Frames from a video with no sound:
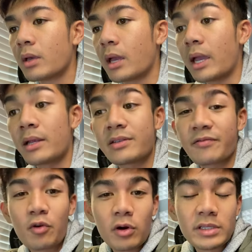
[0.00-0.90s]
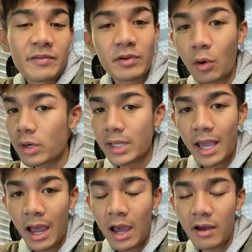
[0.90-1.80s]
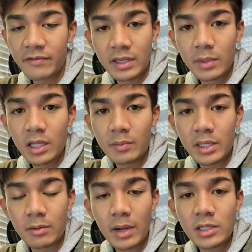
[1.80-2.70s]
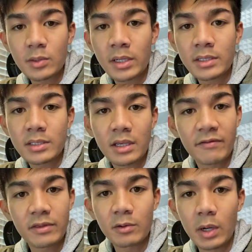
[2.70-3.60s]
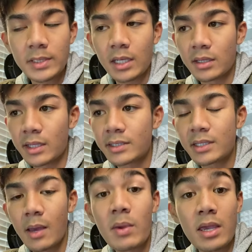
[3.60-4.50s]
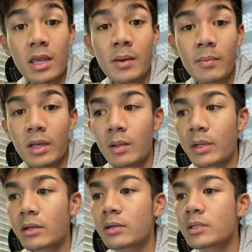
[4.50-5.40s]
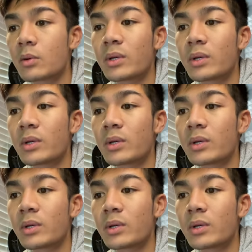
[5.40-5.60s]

And of course, if you already have the millimeter measurements, if the website lists them in millimeters,